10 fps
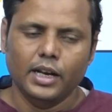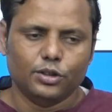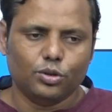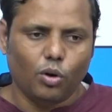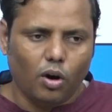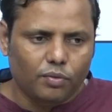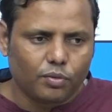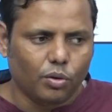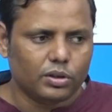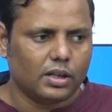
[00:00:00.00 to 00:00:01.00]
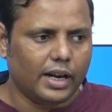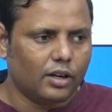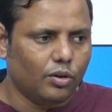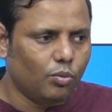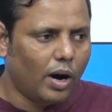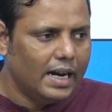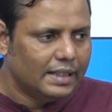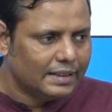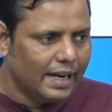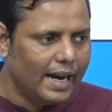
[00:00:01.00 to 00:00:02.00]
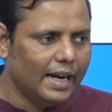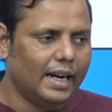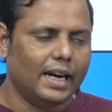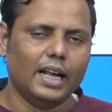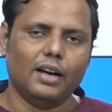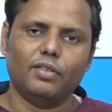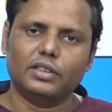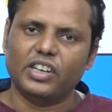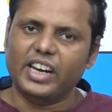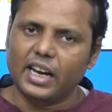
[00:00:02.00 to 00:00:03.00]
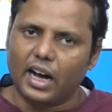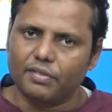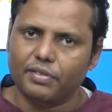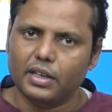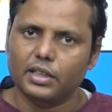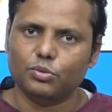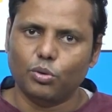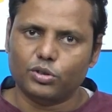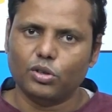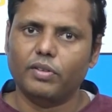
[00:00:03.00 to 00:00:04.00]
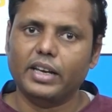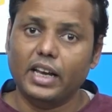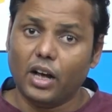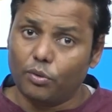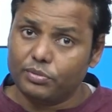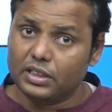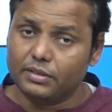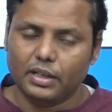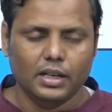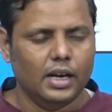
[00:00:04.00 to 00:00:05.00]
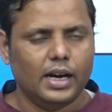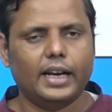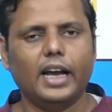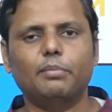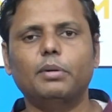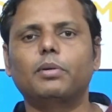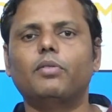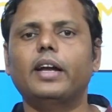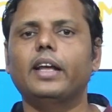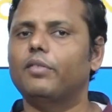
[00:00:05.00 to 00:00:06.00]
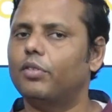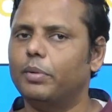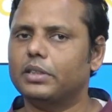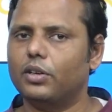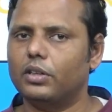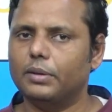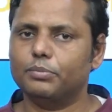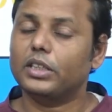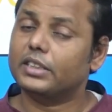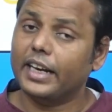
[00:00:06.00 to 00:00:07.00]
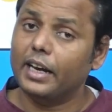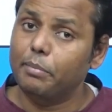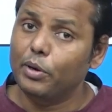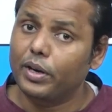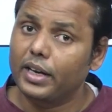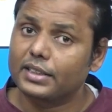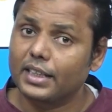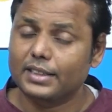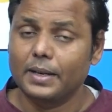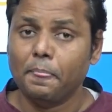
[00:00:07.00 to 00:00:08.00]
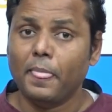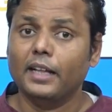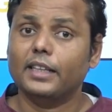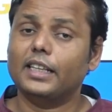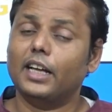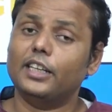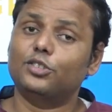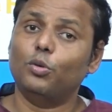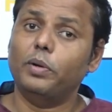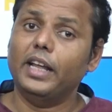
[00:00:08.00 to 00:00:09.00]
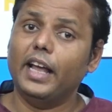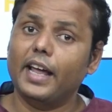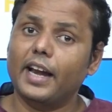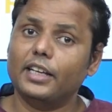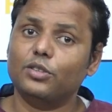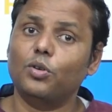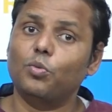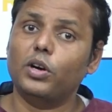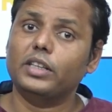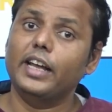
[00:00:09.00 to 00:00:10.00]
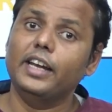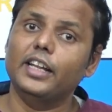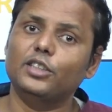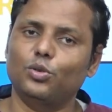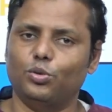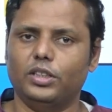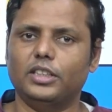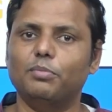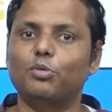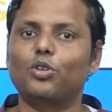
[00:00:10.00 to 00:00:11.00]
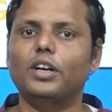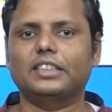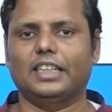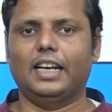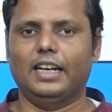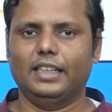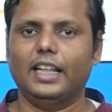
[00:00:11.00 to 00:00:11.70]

So of course, like while staying in India for 3.5 years, whatsoever he observed, like he had been providing information on them. The second beauty is this, that there are so many areas on what the Indian sources are more or less silent.